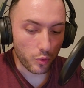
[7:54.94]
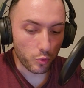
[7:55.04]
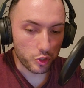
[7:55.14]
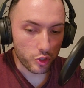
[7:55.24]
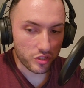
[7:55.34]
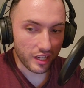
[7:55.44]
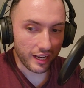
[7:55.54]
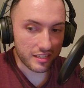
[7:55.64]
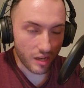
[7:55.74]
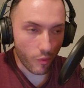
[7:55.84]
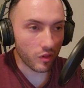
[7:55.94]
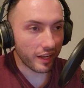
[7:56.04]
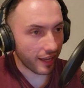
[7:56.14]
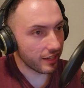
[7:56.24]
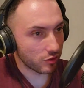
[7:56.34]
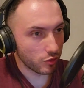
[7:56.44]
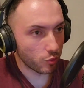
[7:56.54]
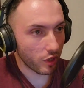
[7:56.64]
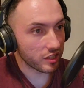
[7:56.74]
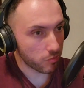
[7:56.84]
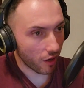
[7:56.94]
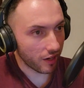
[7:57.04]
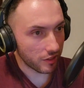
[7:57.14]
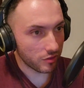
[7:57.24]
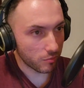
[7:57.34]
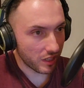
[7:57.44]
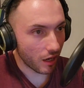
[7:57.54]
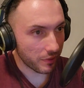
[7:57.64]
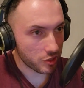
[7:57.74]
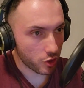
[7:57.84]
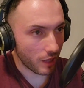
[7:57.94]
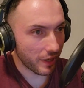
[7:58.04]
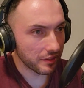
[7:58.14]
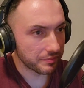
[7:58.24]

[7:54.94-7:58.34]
would you say someone like Asu is what inspired you to becoming a streamer?